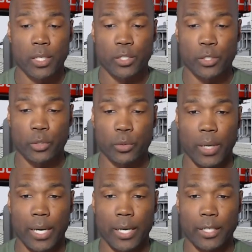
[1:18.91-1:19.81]

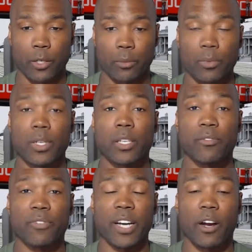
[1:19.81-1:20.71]
to, you know,
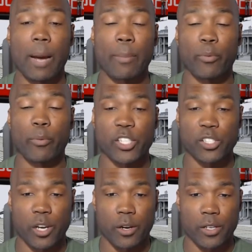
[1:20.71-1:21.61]
fund our
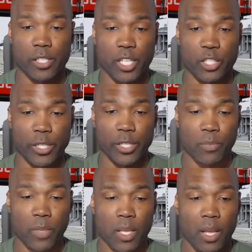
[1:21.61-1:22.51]
operations here in this country.
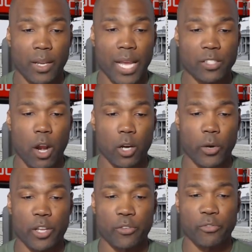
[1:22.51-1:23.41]
Next article
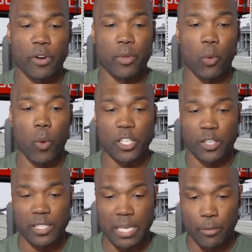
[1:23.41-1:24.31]
here is from the
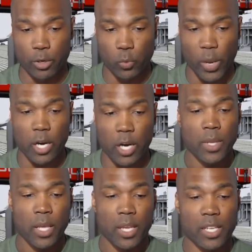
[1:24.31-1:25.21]
Washington Examiner as
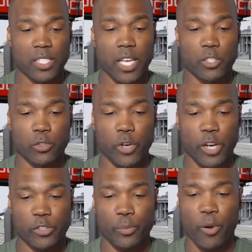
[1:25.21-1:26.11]
well, and it says
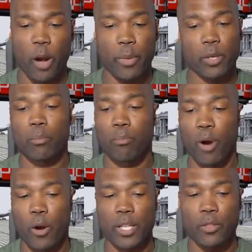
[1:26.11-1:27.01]
Treasury Department
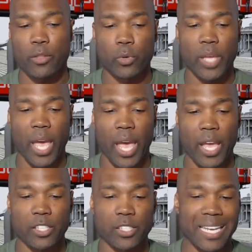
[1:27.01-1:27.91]
burning through
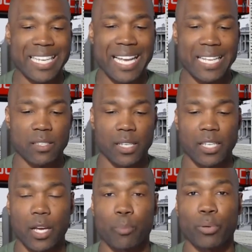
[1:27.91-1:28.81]
cash at debt
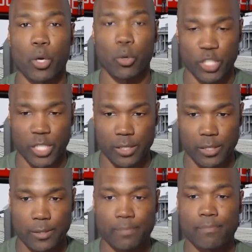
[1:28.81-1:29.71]
ceiling
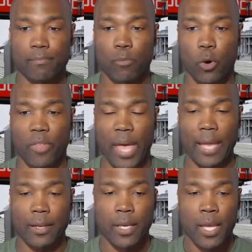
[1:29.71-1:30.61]
approaches. More of
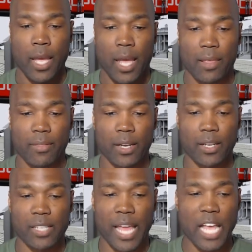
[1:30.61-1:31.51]
that. And then
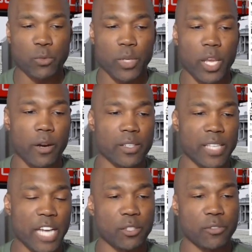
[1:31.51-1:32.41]
this last one here is
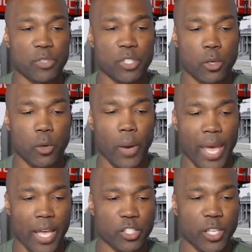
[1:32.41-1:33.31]
actually from Zero
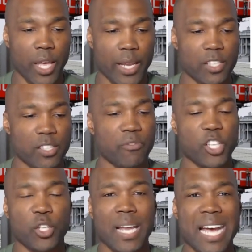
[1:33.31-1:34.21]
Hedge, and it's
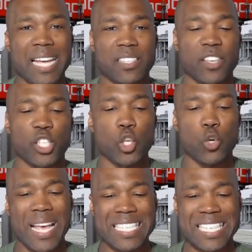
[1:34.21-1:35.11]
visualizing the
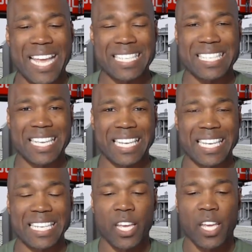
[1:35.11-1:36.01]
U.S. debt
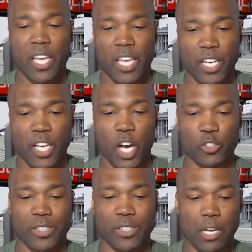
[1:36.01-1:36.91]
ceiling in
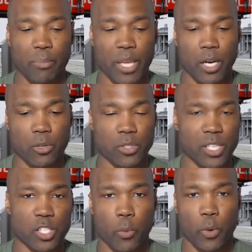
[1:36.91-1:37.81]
$100 bills.
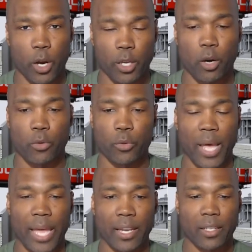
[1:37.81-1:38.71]
And so we're going to go through
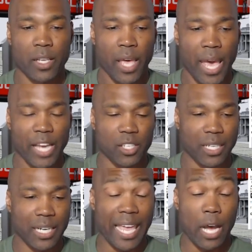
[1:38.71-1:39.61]
that and
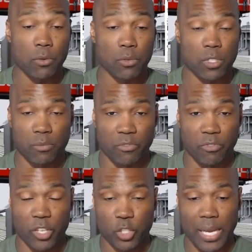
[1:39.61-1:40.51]
actually lay out some
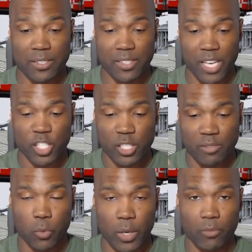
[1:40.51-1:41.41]
visualization
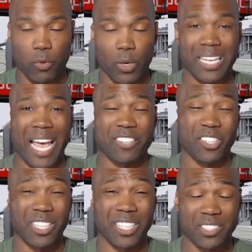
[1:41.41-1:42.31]
of what it
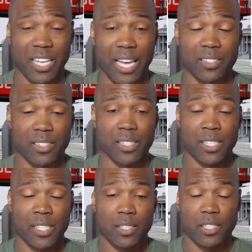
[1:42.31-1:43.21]
actually looks like to
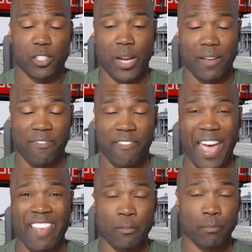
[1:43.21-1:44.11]
try to
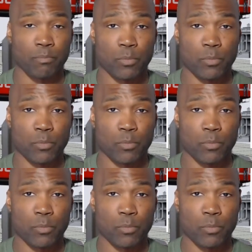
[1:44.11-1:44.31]
fathom